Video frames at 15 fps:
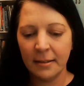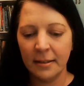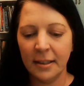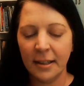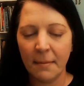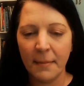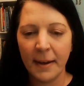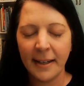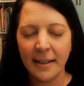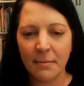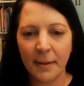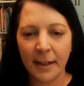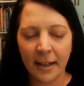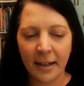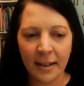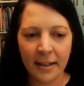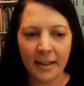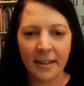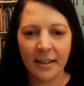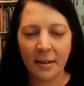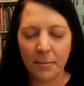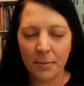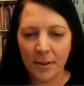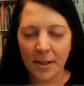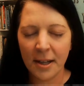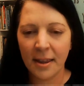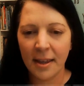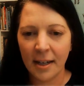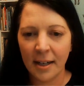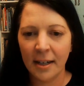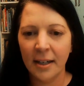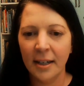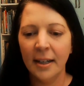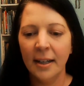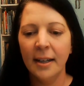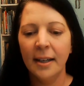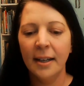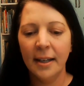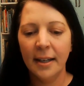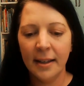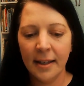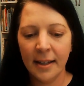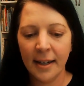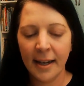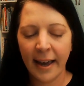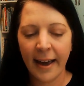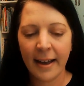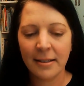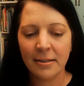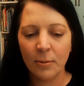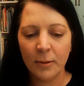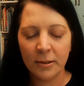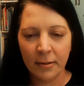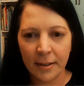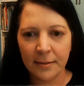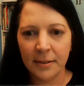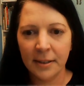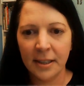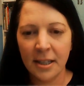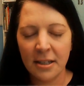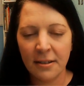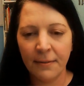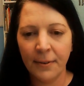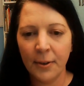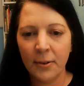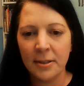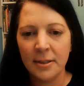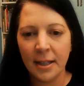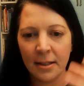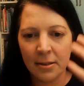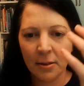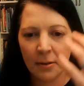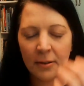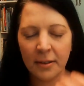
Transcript: So I come back to my heart and I breathe there and then I ask, what do I really need to focus on?